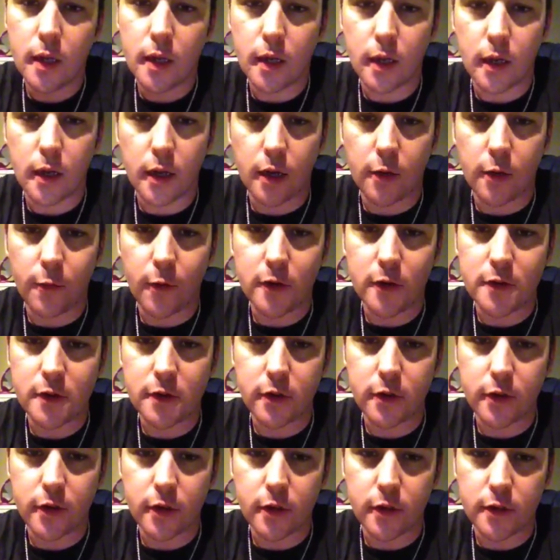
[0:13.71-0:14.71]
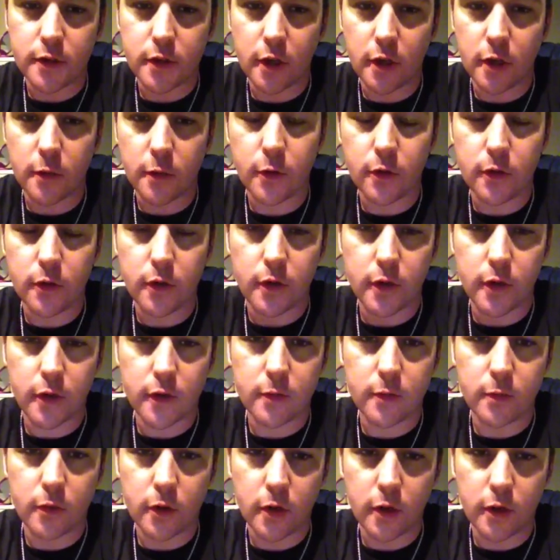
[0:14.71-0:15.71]
and I'm also gonna talk about the
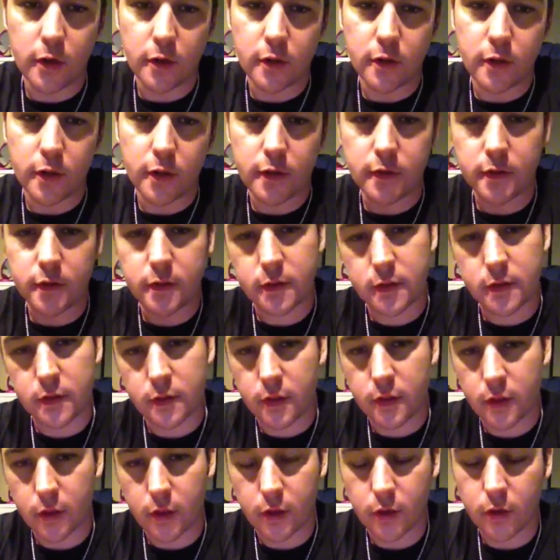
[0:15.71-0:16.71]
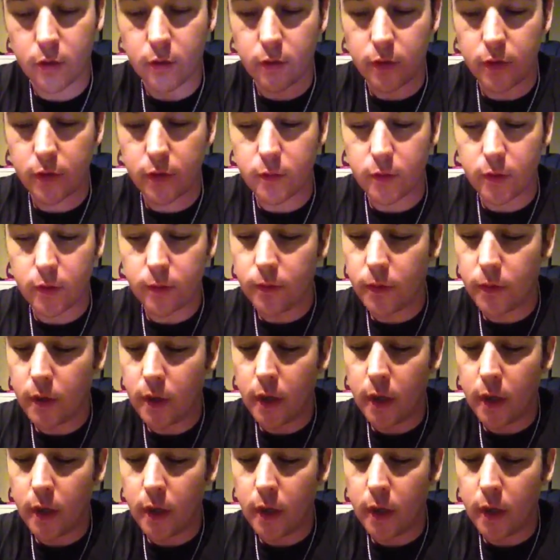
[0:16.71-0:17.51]
next product that's gonna go with this one.